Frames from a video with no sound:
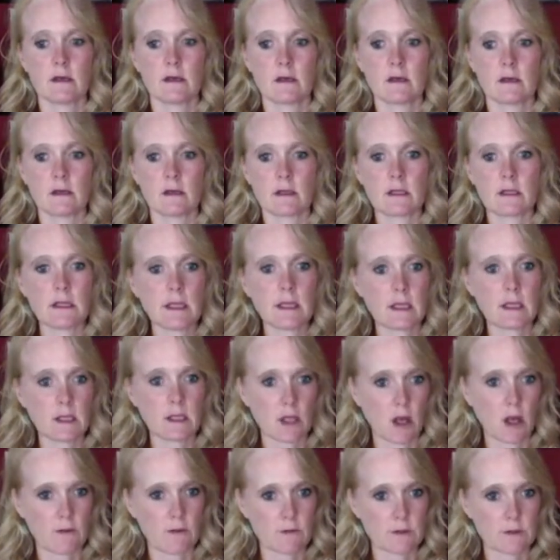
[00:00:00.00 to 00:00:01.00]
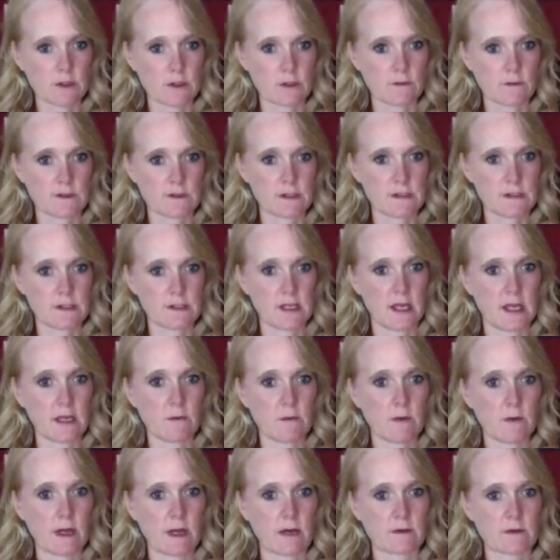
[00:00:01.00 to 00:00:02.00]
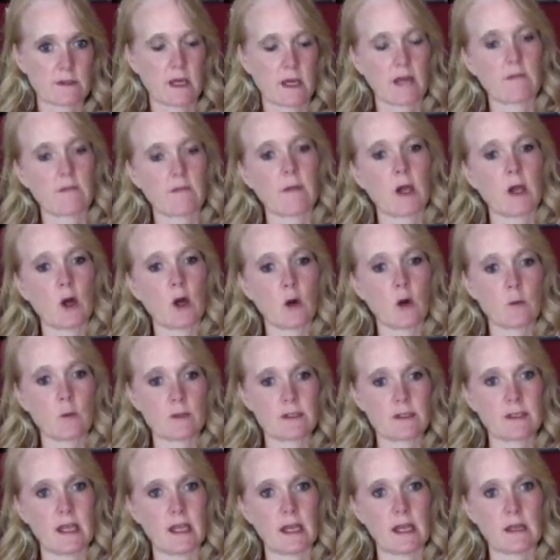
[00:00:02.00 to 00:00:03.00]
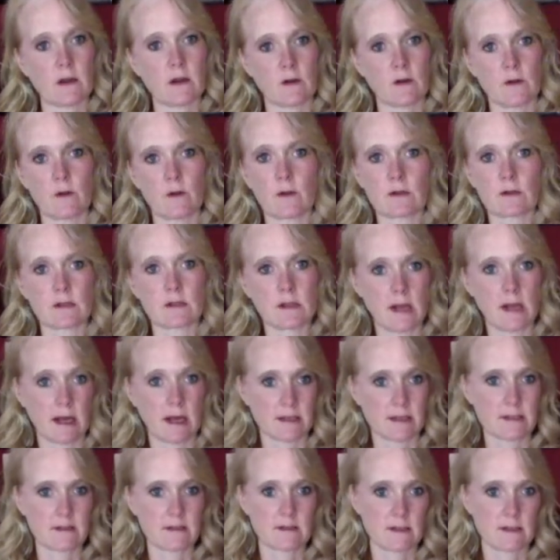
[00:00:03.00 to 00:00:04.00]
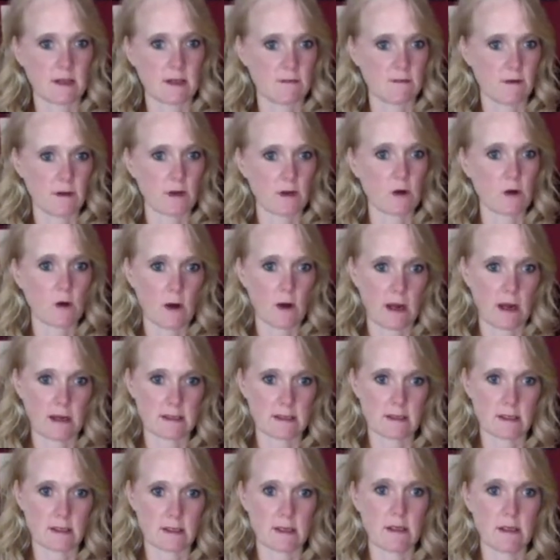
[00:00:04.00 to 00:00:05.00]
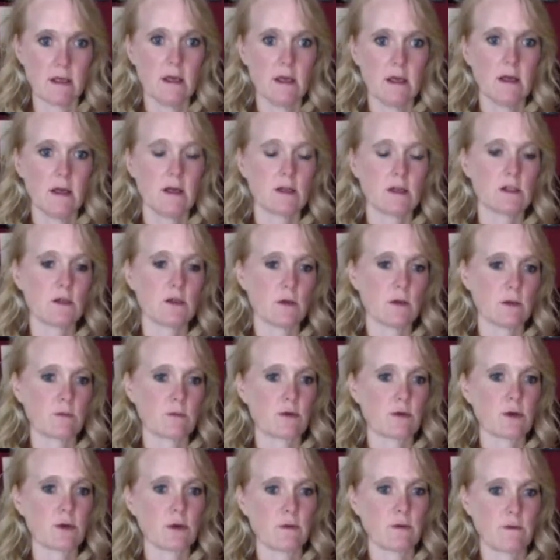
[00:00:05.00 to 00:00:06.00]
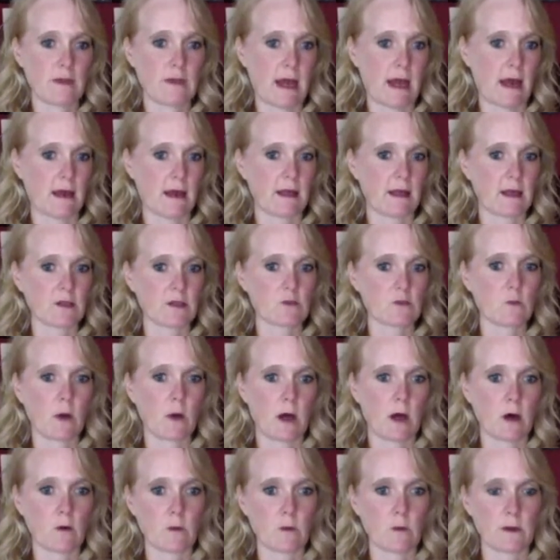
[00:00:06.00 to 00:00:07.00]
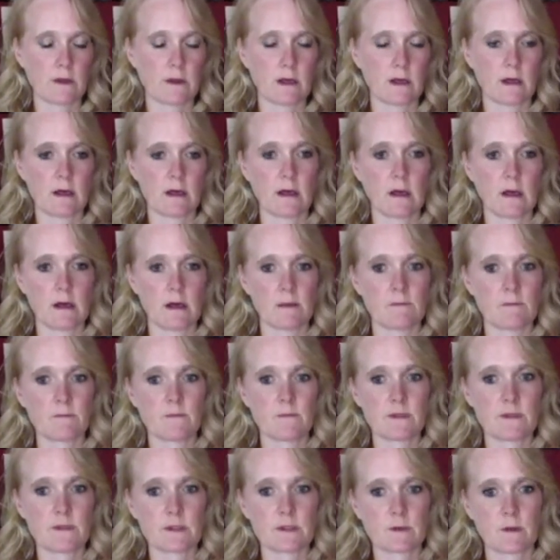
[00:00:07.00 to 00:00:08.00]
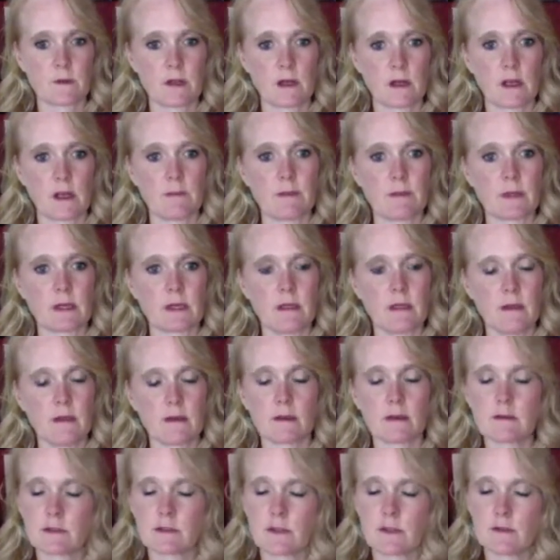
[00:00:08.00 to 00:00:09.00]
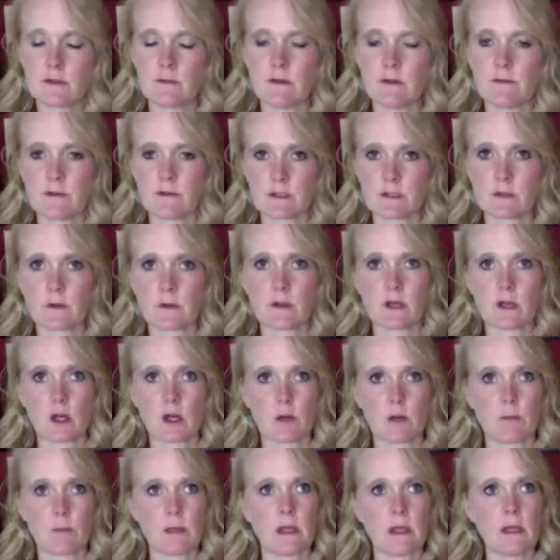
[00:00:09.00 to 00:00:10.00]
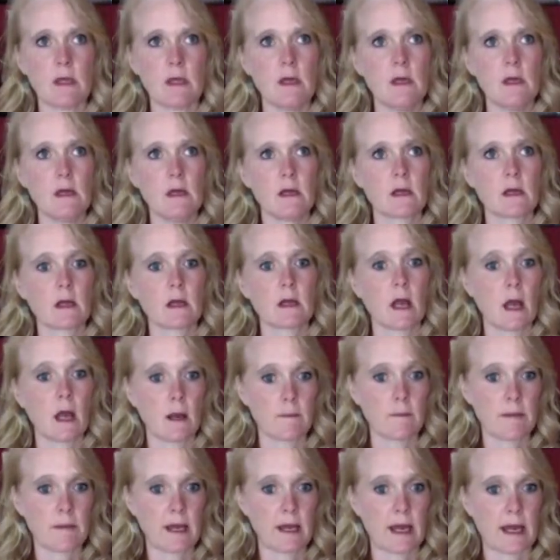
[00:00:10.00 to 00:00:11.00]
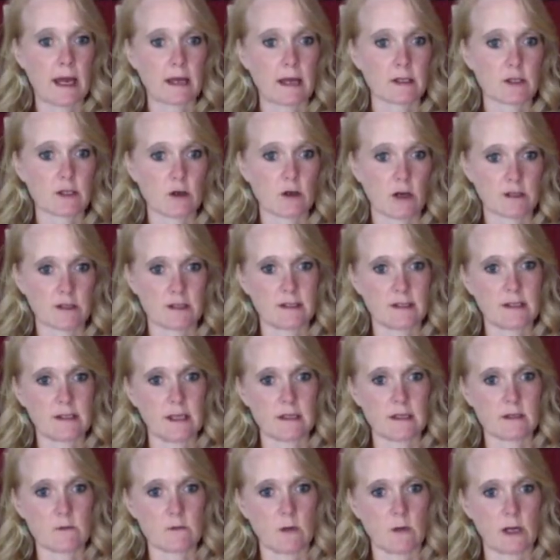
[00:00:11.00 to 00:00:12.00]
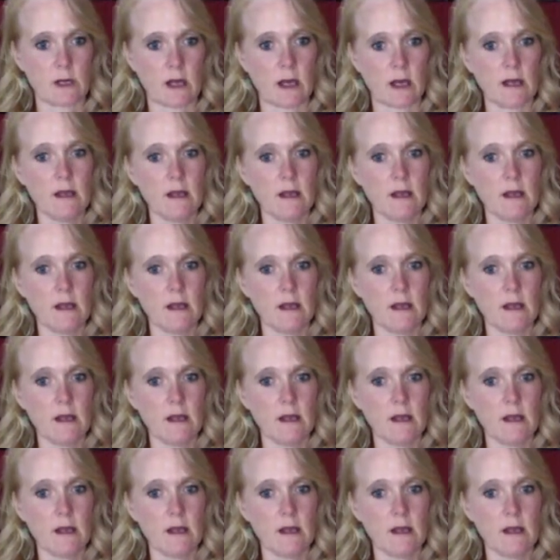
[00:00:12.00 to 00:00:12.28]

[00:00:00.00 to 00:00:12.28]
legally offer services to anyone outside of my home state, although there's lots of stuff on the horizon to improve that as well, with a physical therapy compact across the states and whatnot.